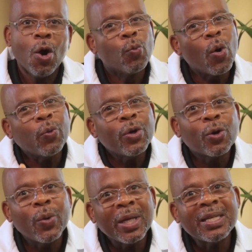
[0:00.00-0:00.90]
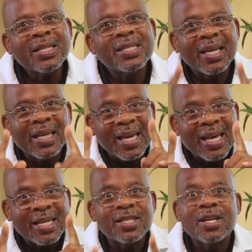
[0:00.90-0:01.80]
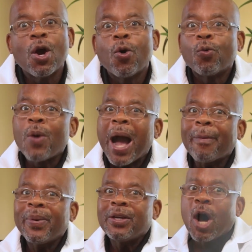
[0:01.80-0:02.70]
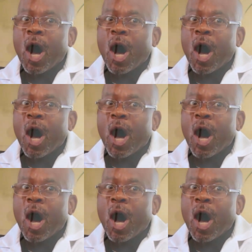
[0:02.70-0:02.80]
What we are witnessing is rapid